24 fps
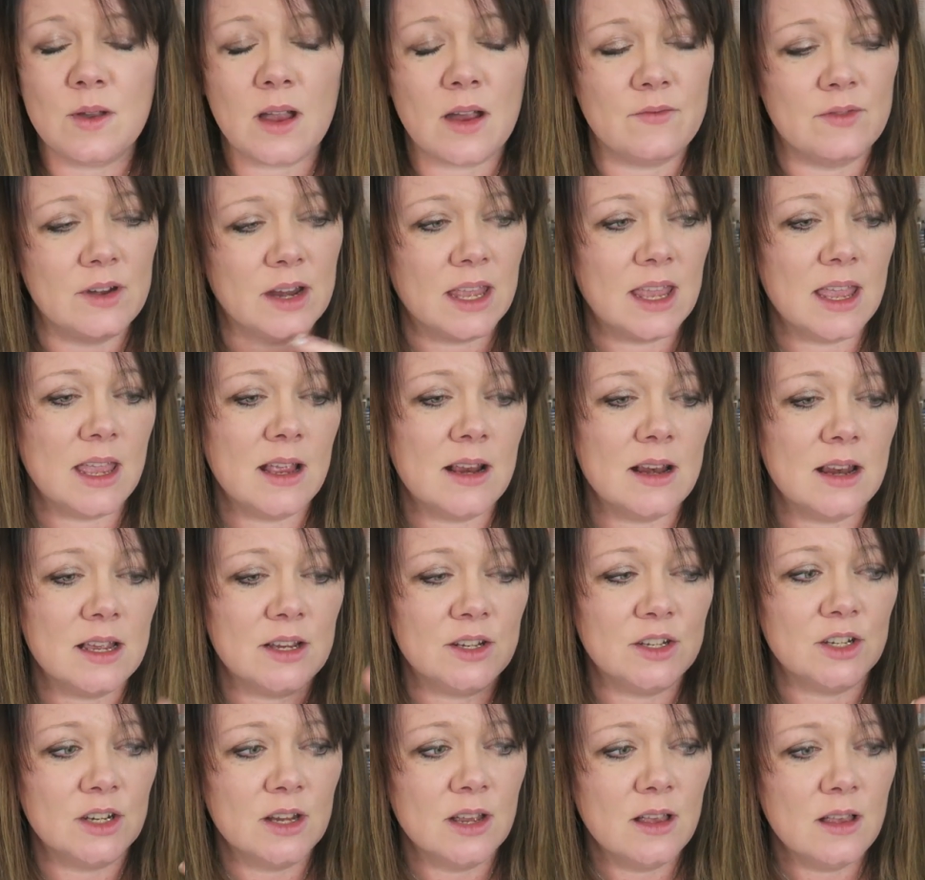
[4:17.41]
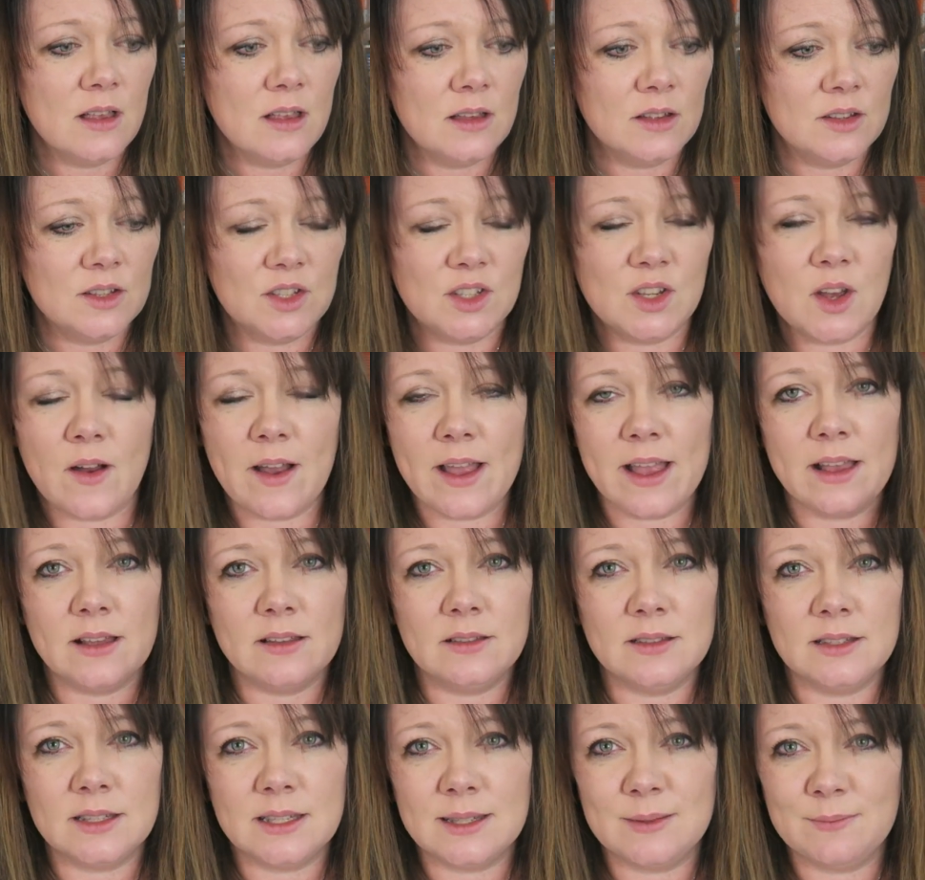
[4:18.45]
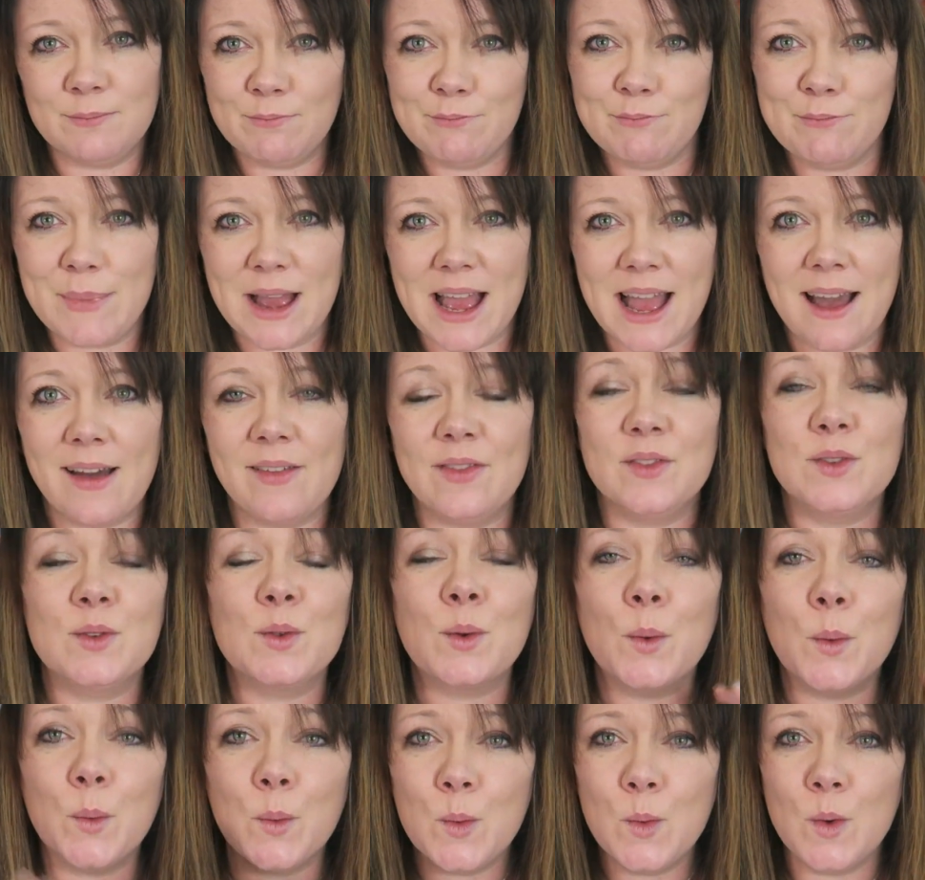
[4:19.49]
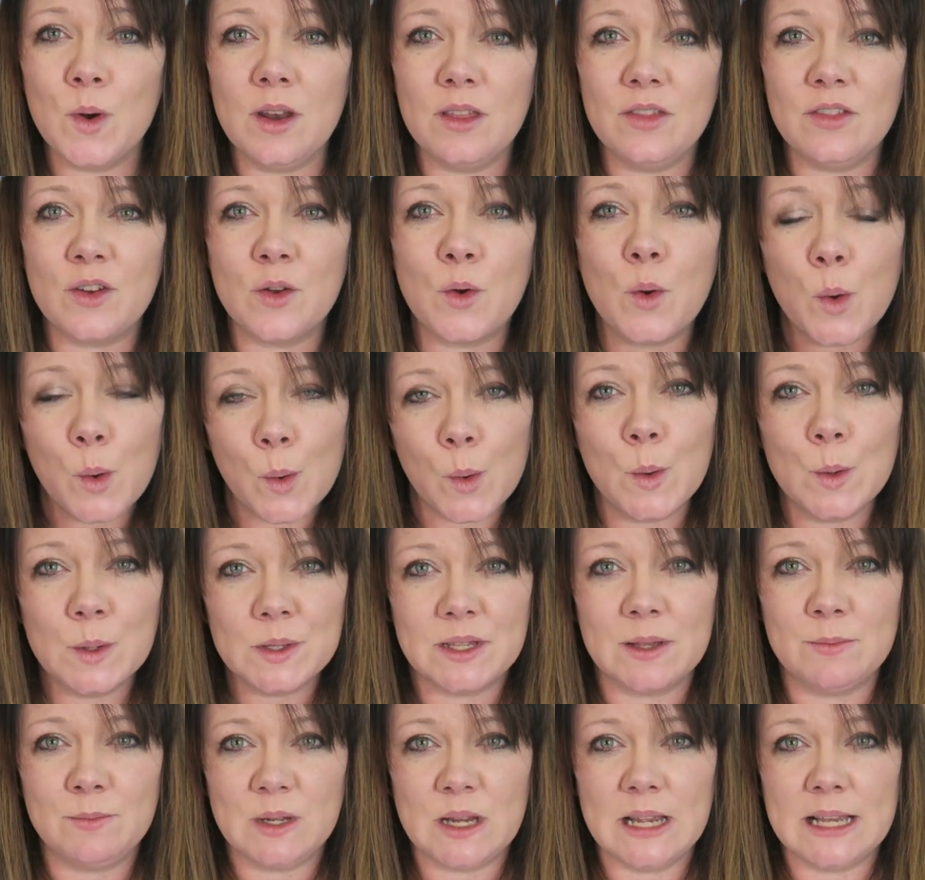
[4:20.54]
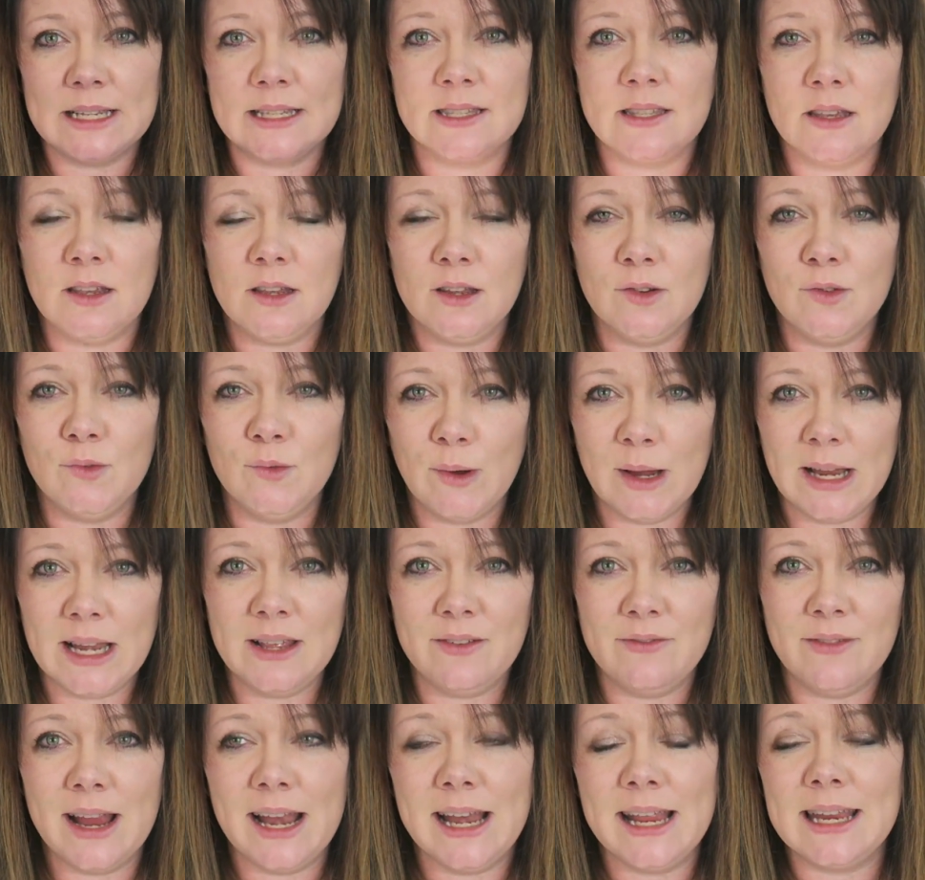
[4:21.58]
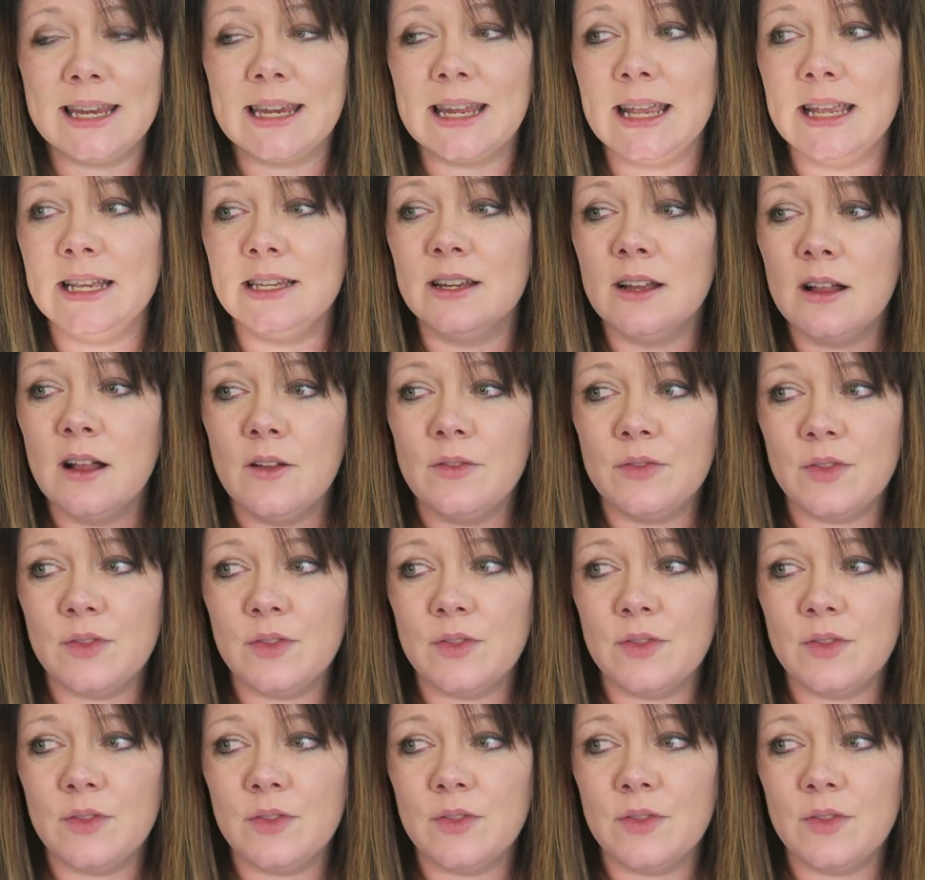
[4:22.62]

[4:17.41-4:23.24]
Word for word: We're covering English, science, maths, all of the core subjects that you really need.